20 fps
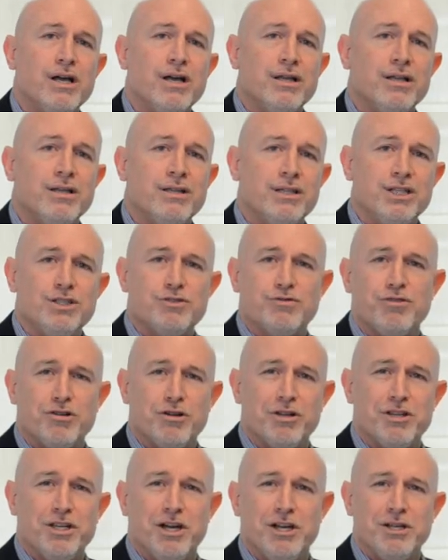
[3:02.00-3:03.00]
These
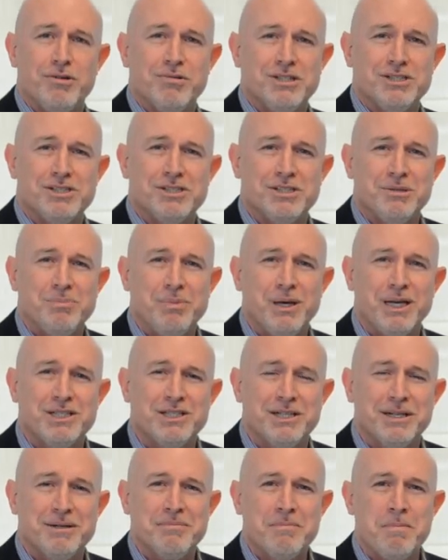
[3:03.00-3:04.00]
4 are the only ones in the
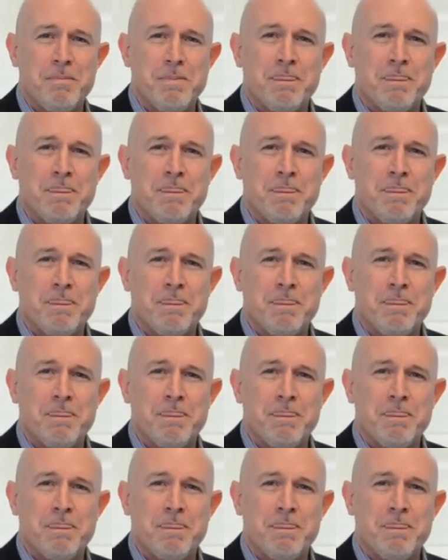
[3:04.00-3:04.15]
picture.